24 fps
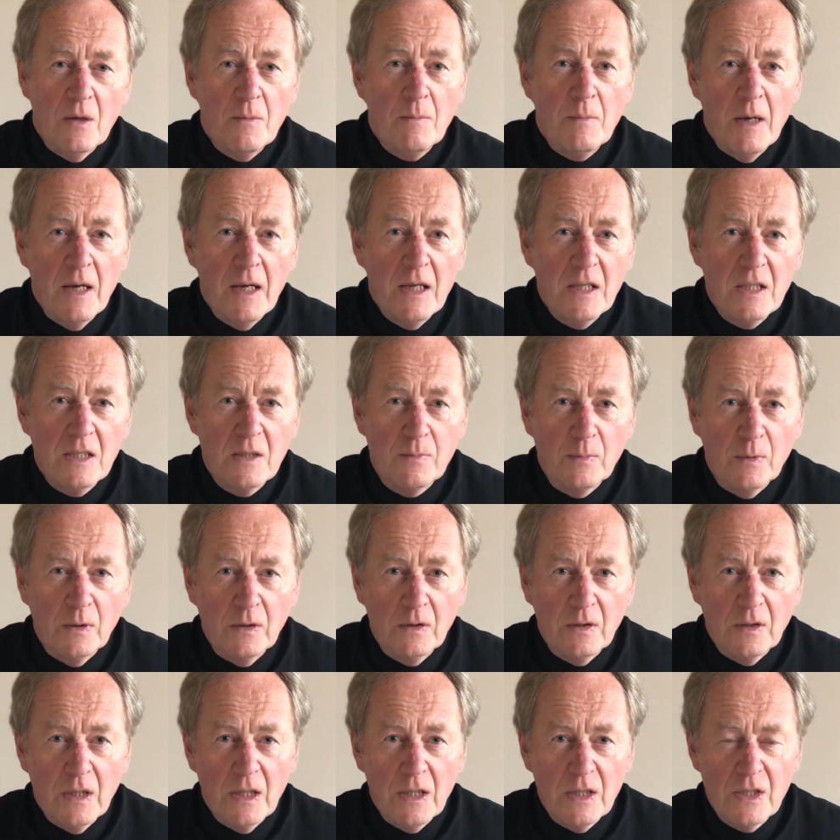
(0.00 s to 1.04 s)

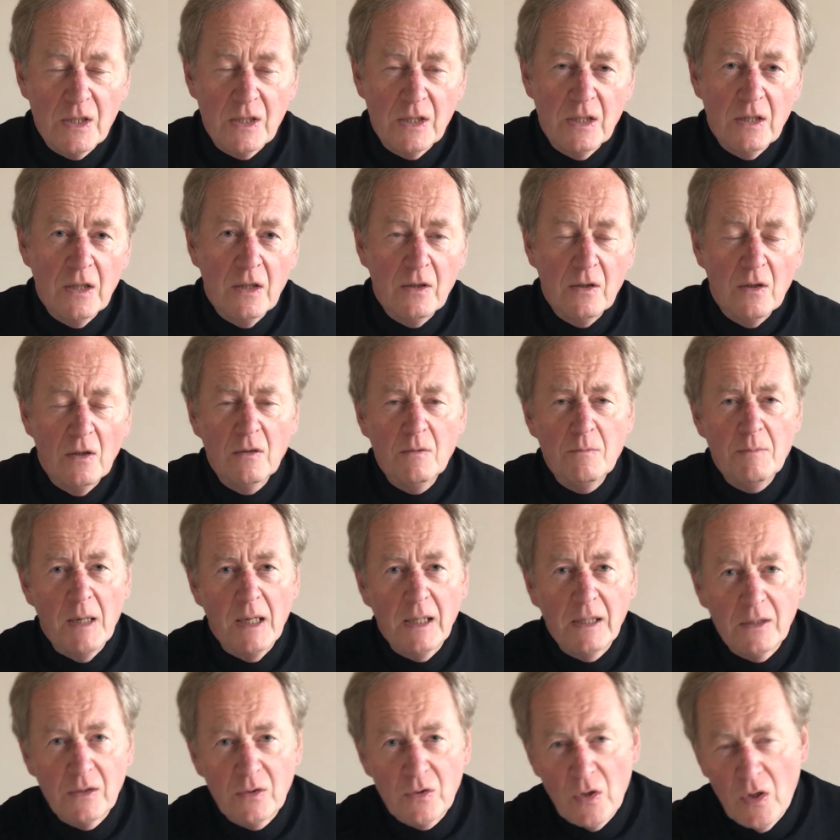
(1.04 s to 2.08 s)
amazement, they see a young
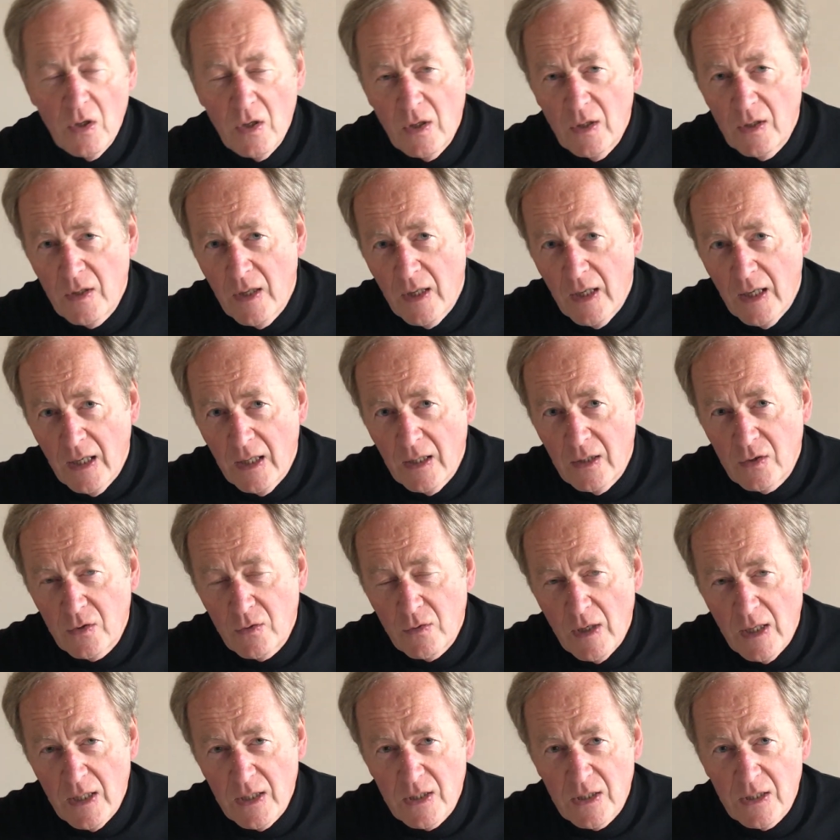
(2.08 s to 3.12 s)
man there
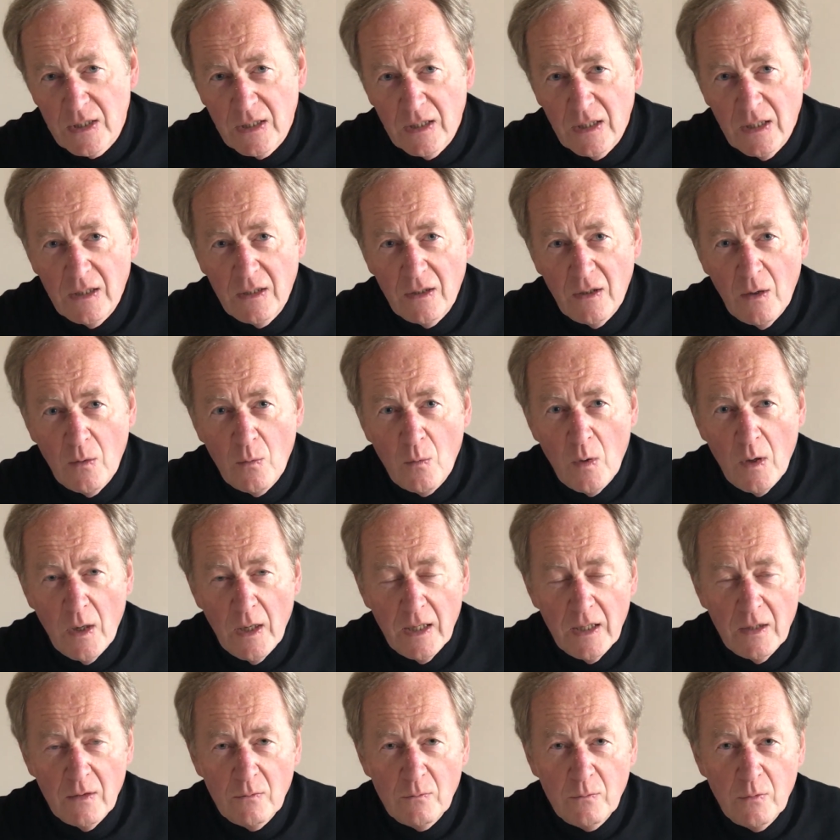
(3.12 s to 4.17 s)
dressed in a
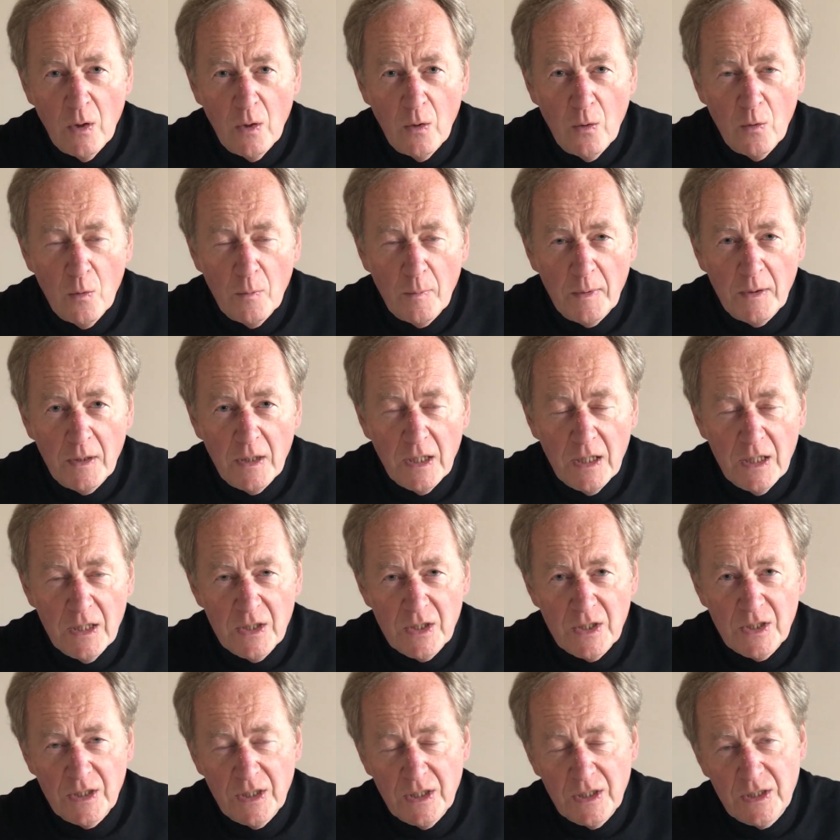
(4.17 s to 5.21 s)
white robe, and he's
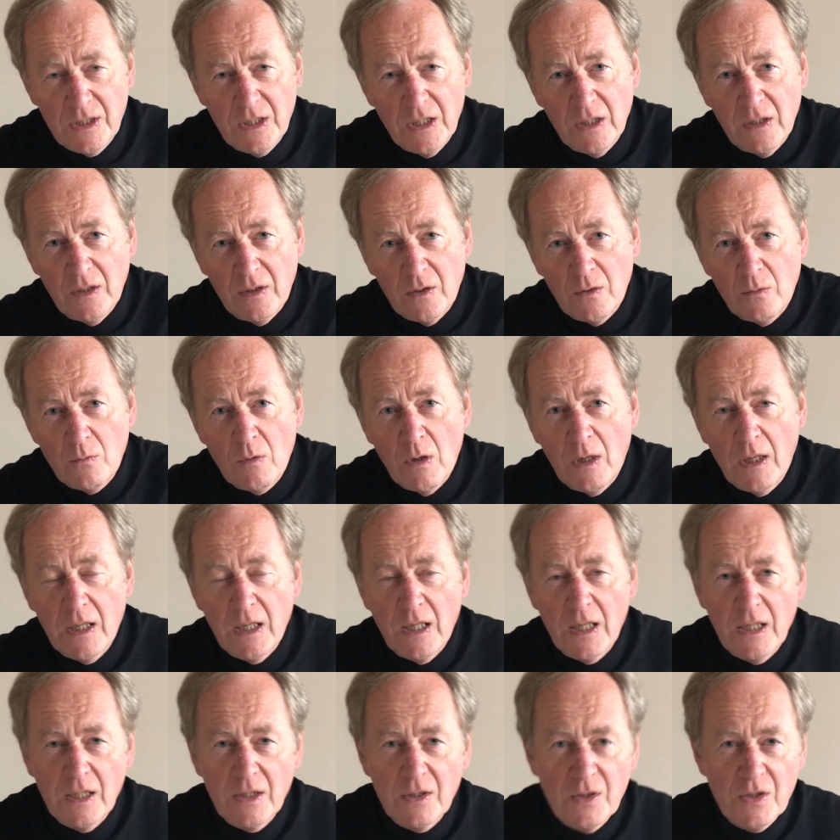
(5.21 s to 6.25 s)
sitting at the
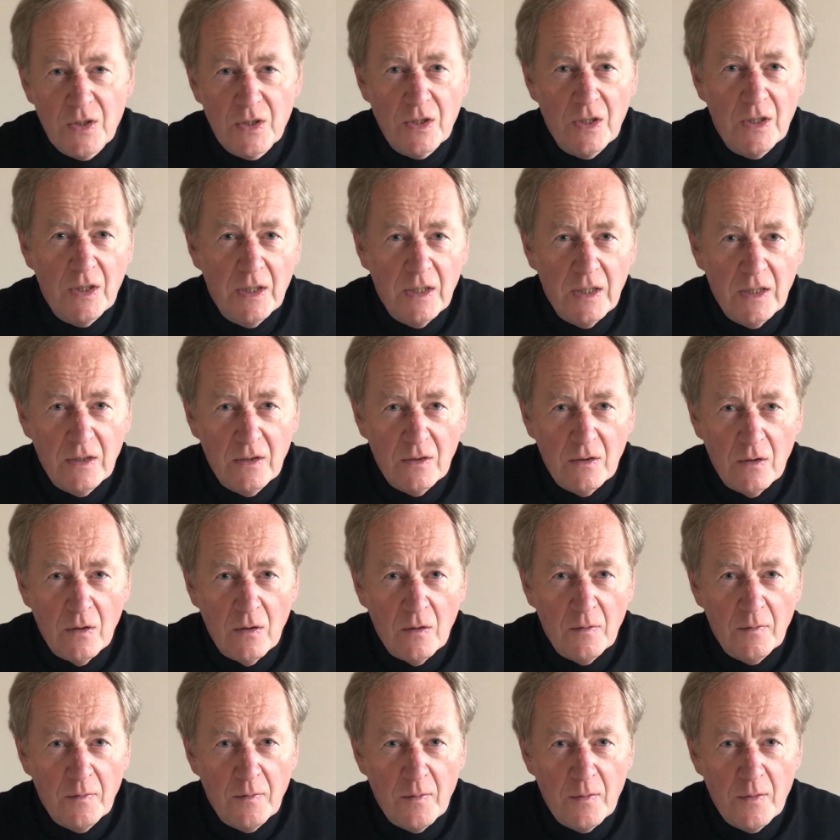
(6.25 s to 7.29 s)
right-hand side
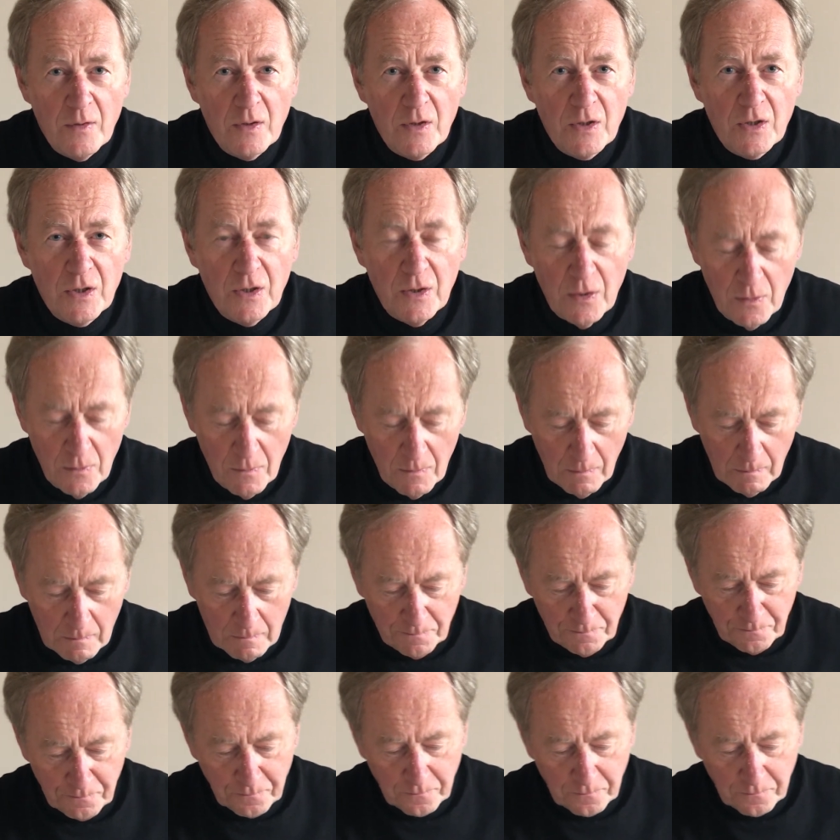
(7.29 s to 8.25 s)
of the tomb.